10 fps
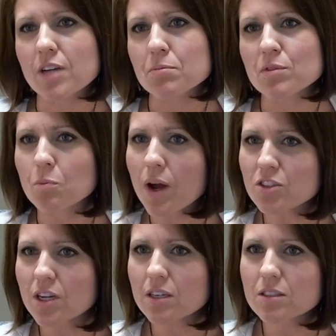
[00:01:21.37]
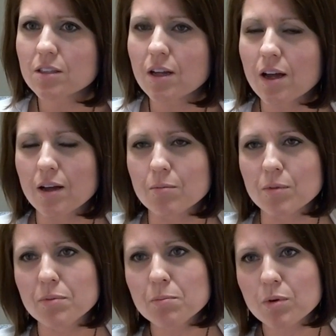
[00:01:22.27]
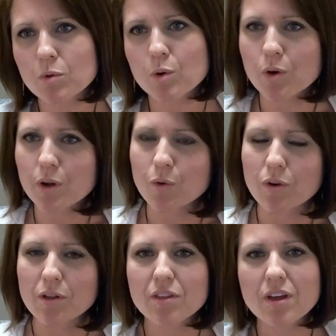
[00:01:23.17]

types of projects and people we're working with.